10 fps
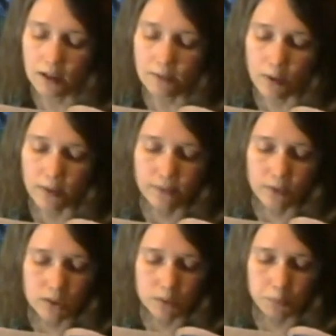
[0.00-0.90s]
of all the
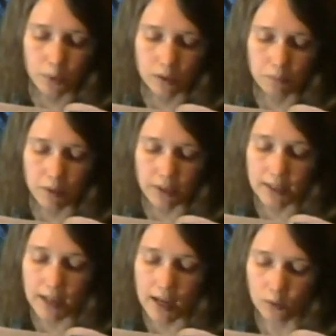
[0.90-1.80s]
firstborn among the
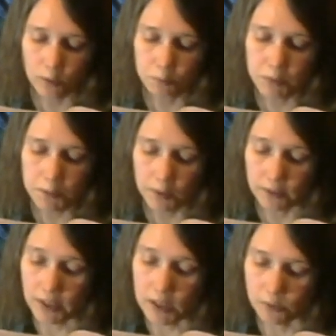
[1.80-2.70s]
cattle of the people
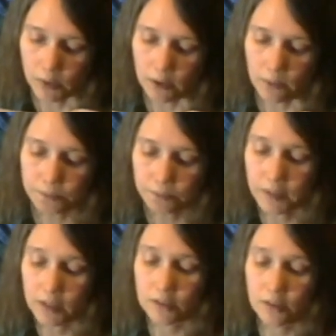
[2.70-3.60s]
of Israel.
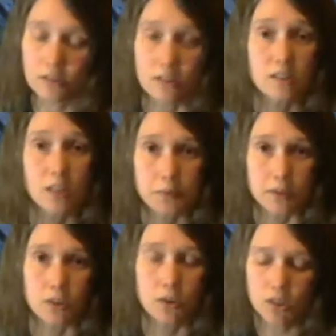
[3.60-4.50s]
So there's a
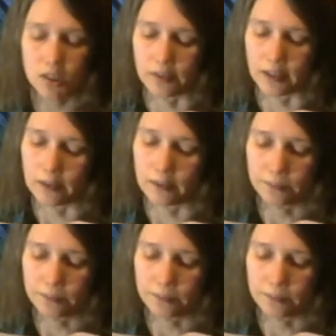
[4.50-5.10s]
substitution there.